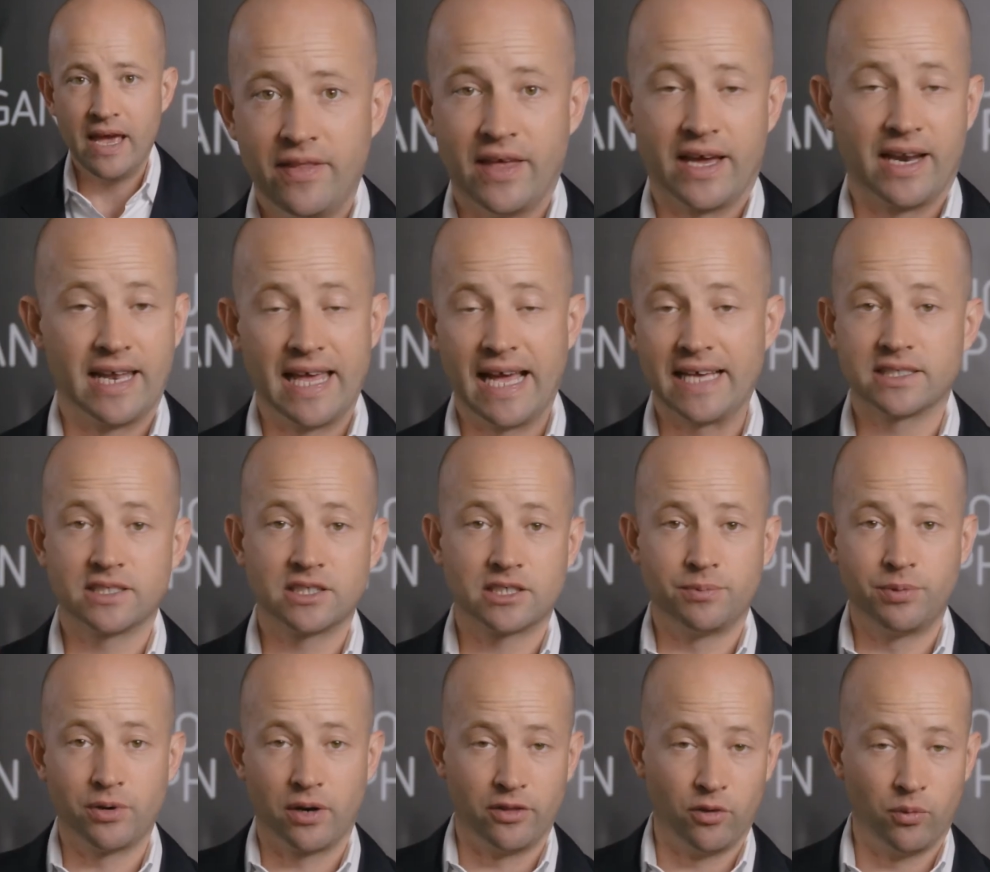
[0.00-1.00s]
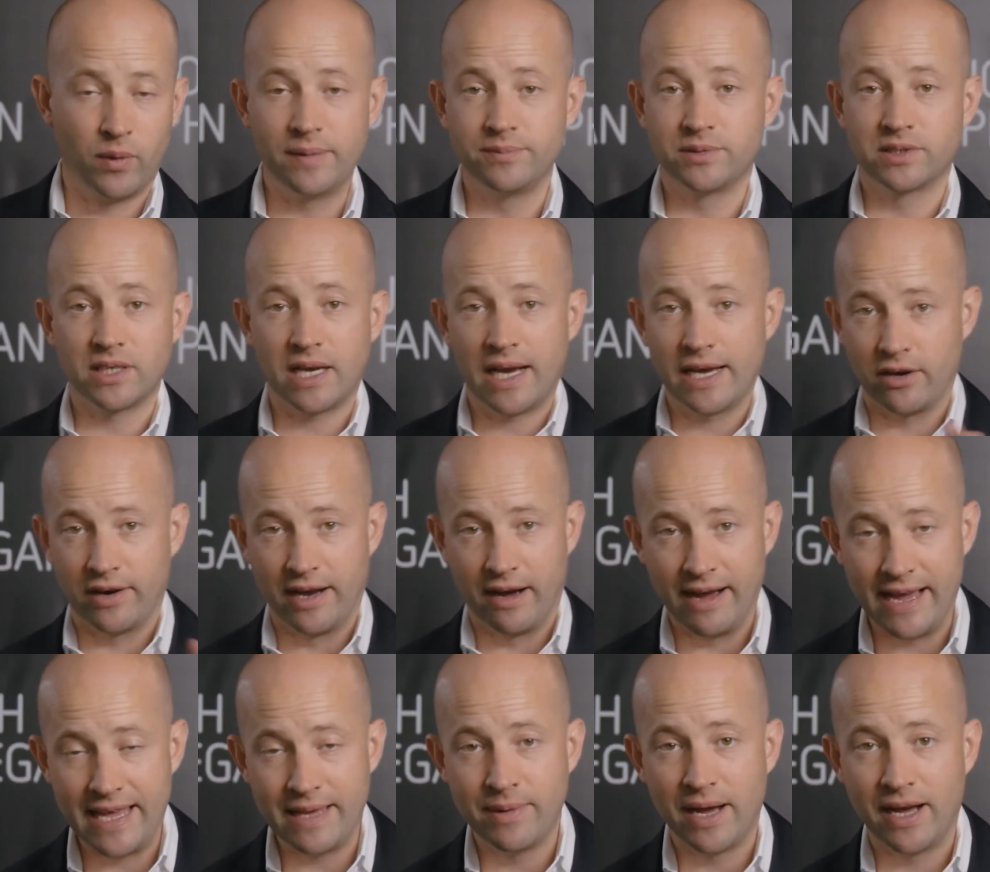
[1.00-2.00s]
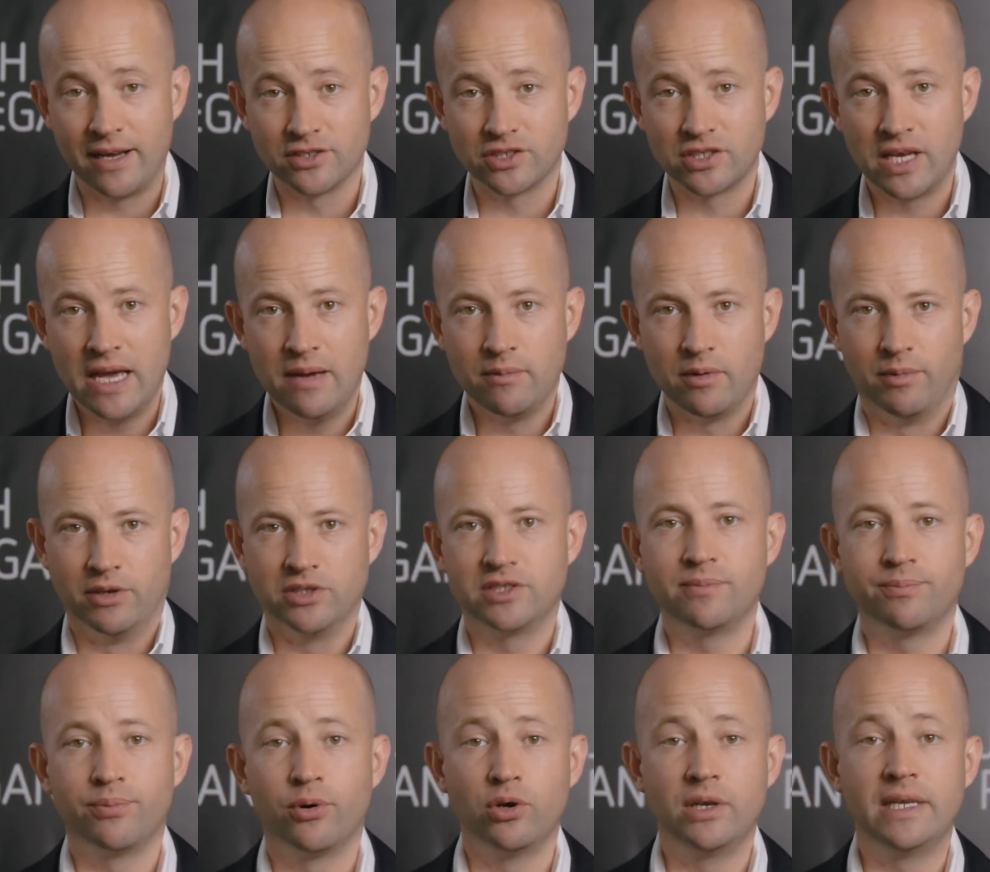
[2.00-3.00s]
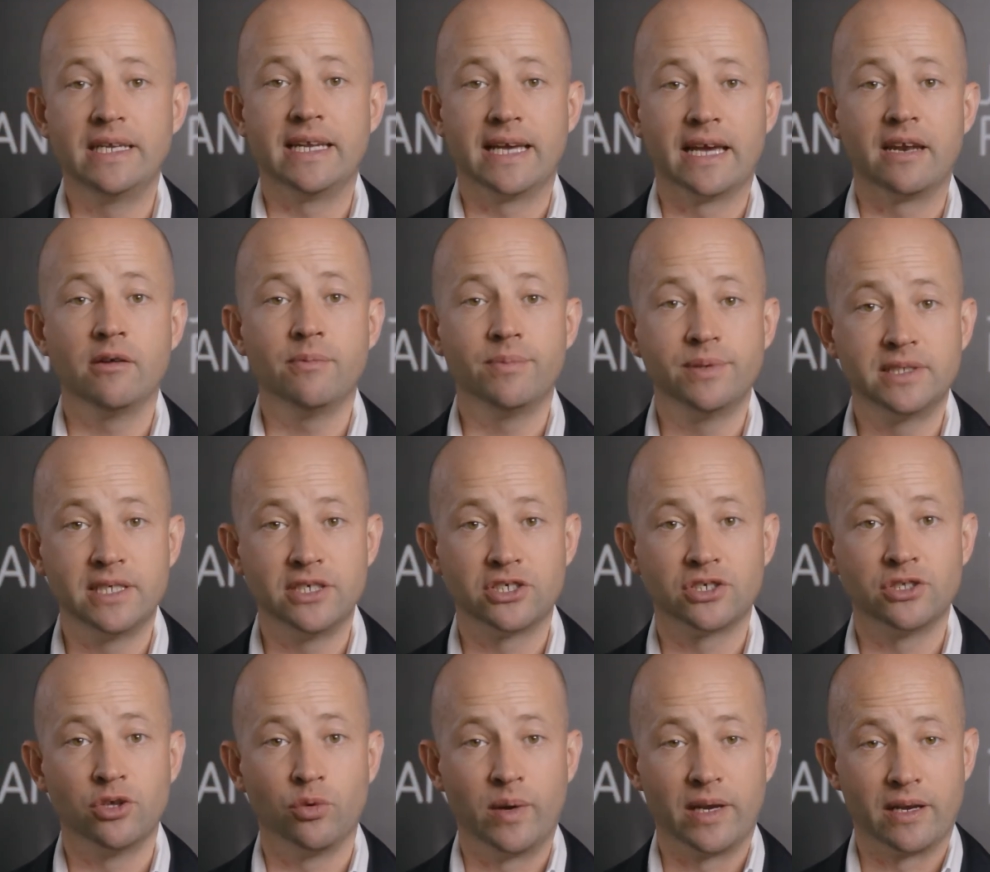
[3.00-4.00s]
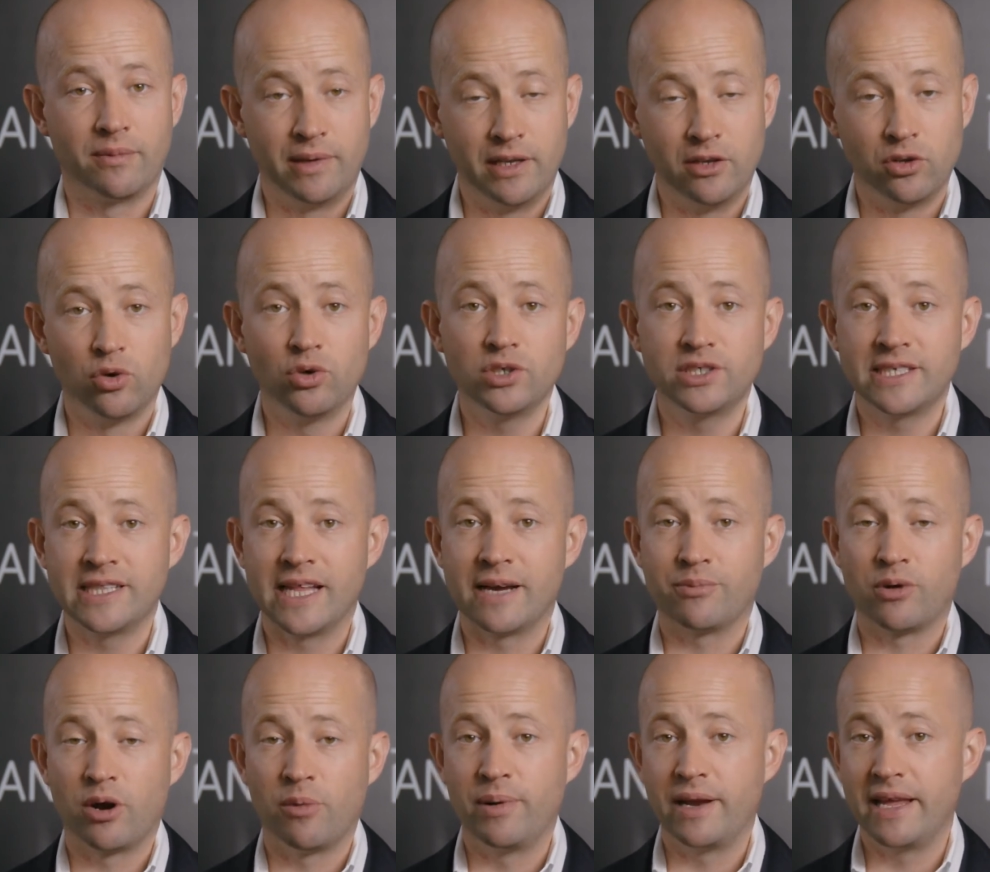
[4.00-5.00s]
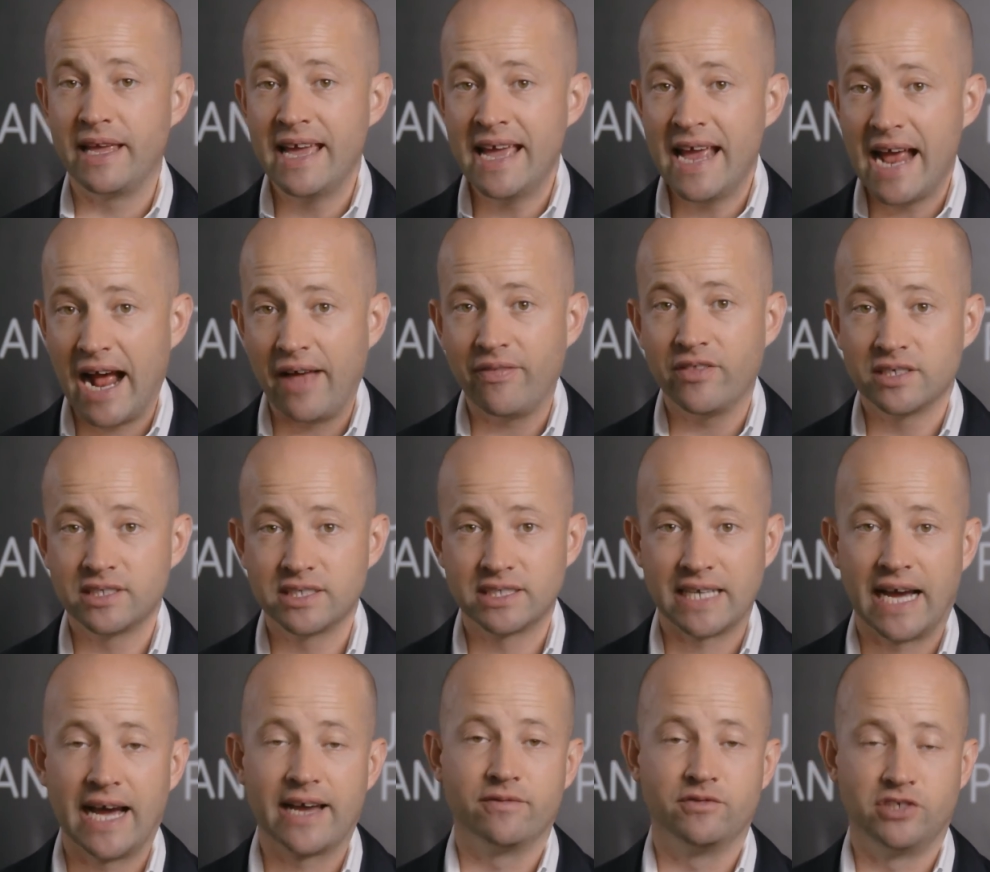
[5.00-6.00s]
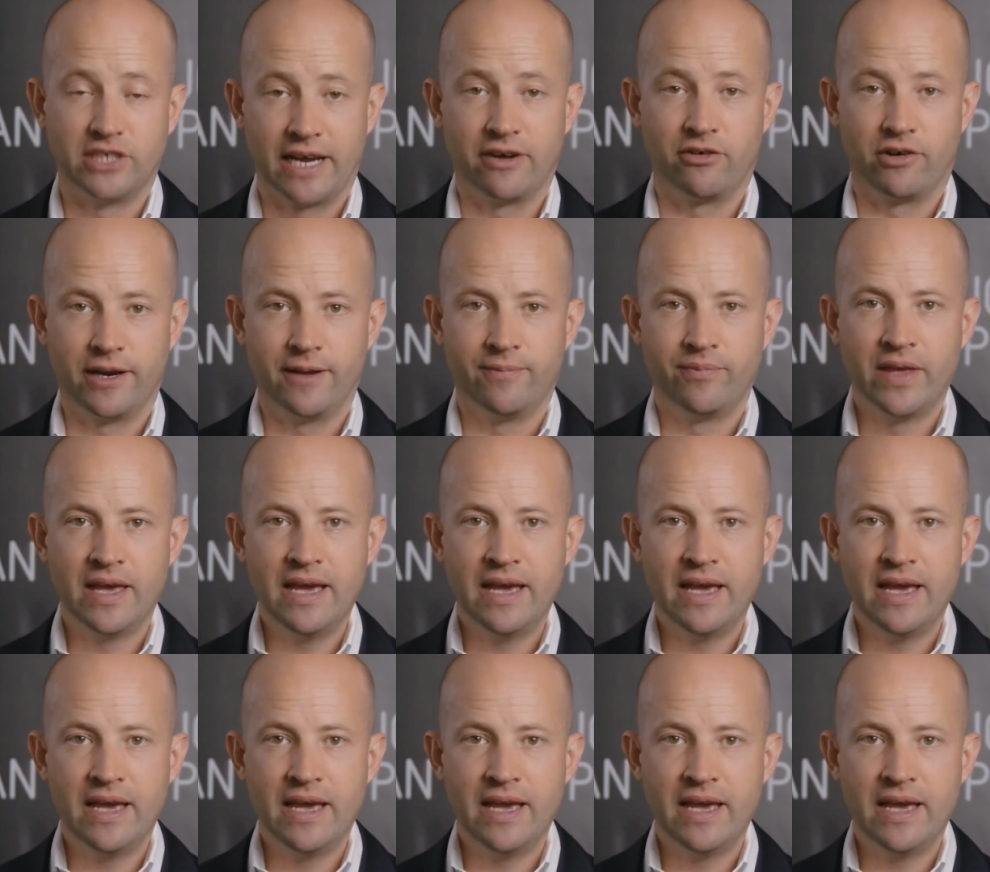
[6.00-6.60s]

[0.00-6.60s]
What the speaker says: That allows us to put on the website, on our emails, most importantly, to get in a position that we can be launching that property at the start of January.